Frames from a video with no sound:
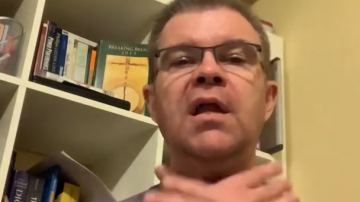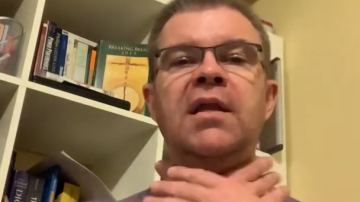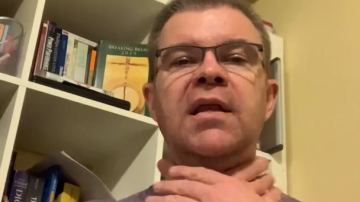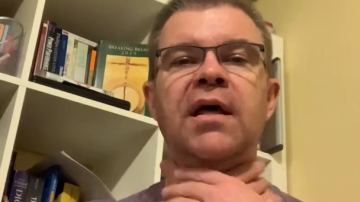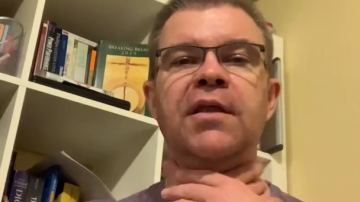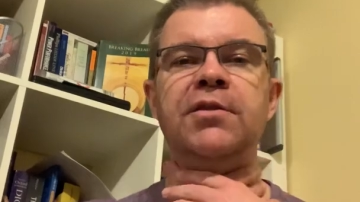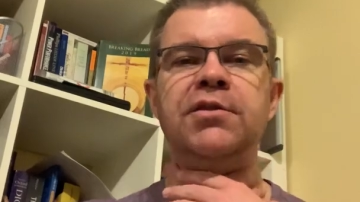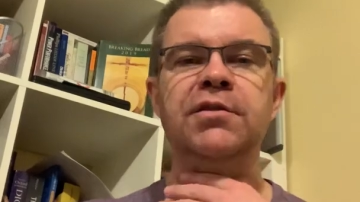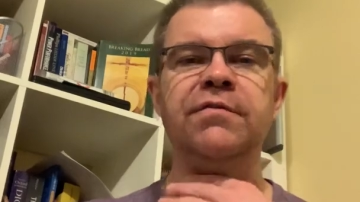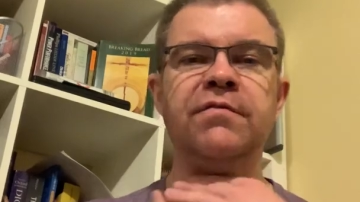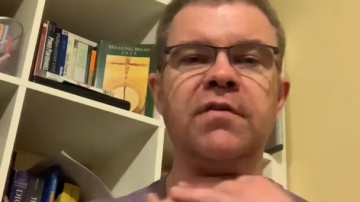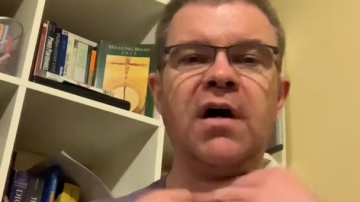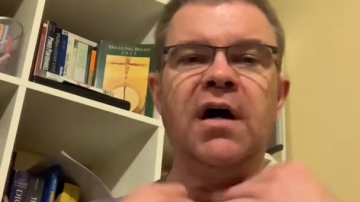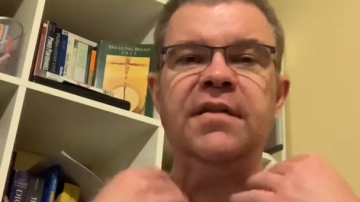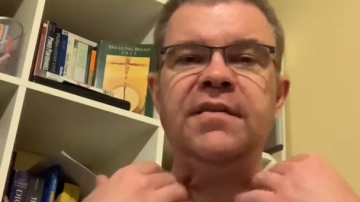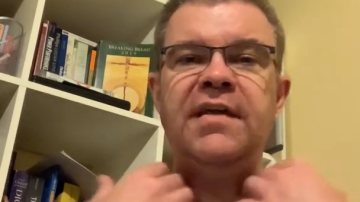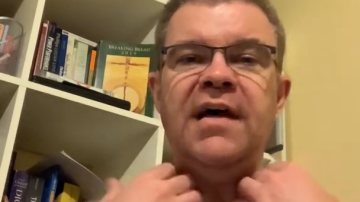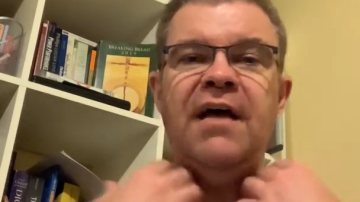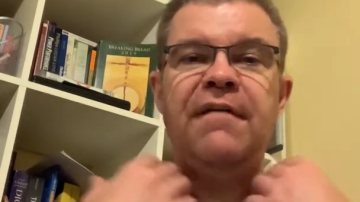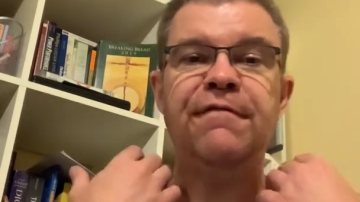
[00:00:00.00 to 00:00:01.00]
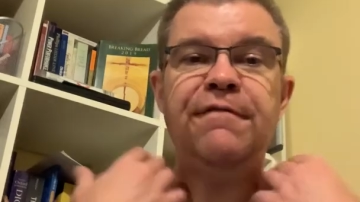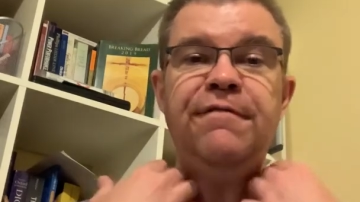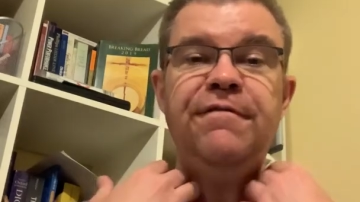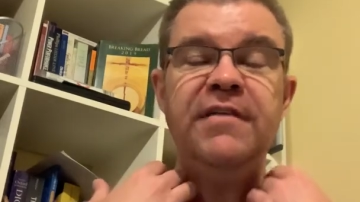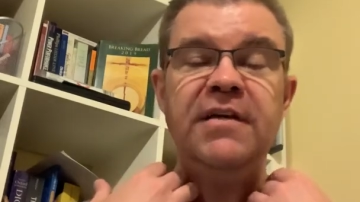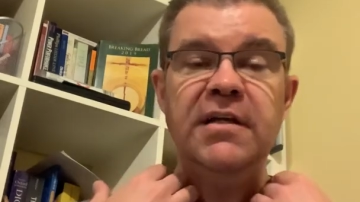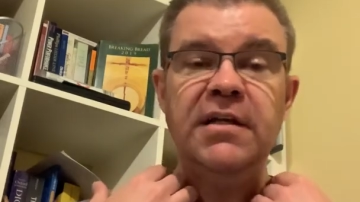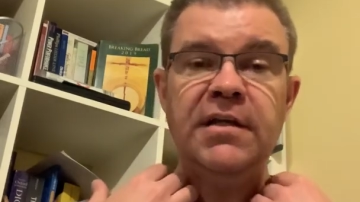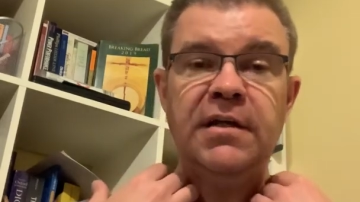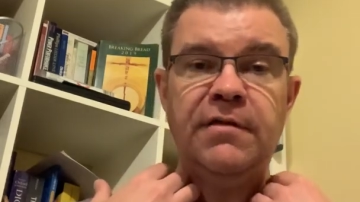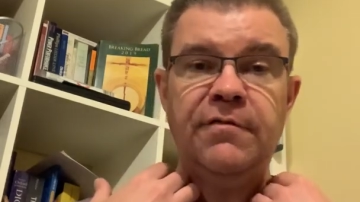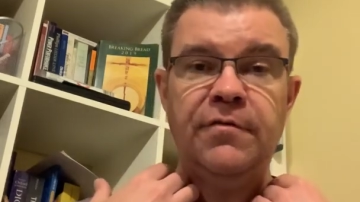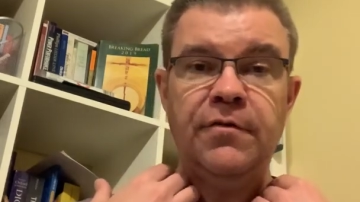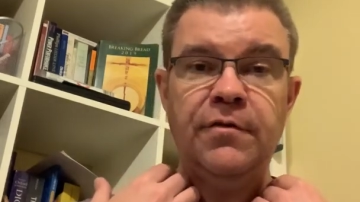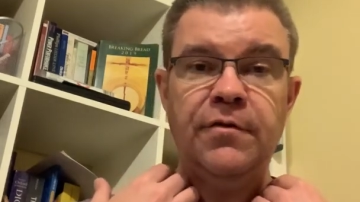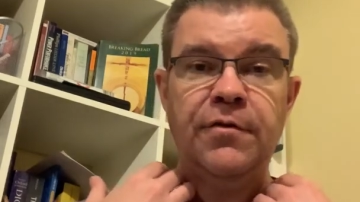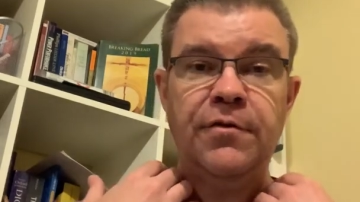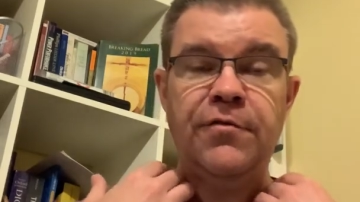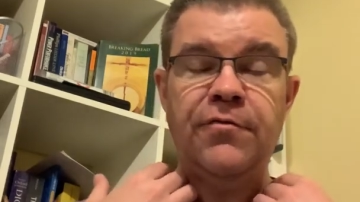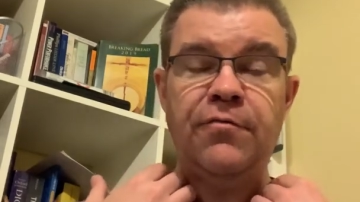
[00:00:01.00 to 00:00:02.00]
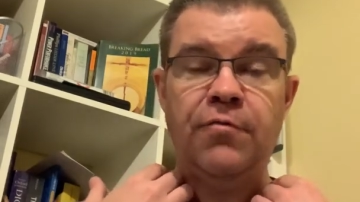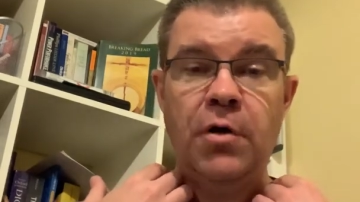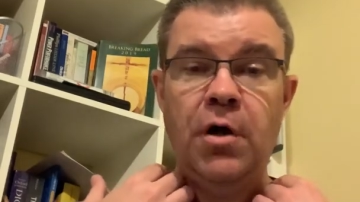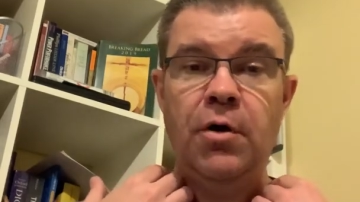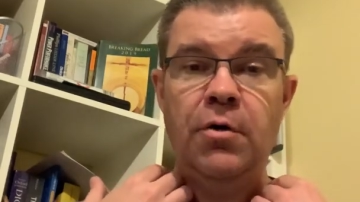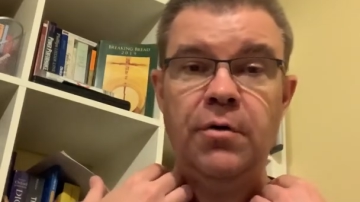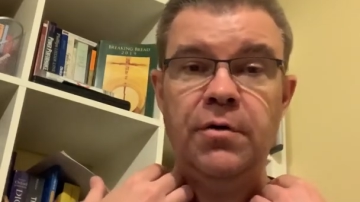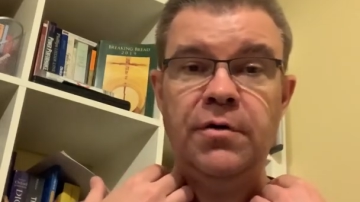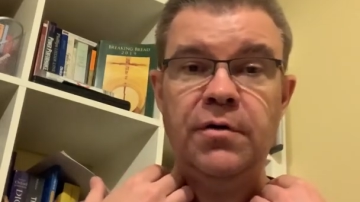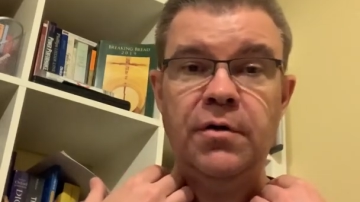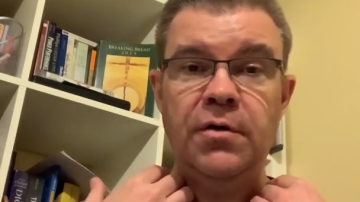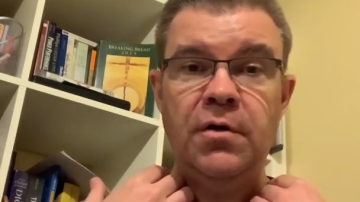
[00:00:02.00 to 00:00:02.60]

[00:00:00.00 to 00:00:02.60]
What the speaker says: that you've got that feeling for the throat,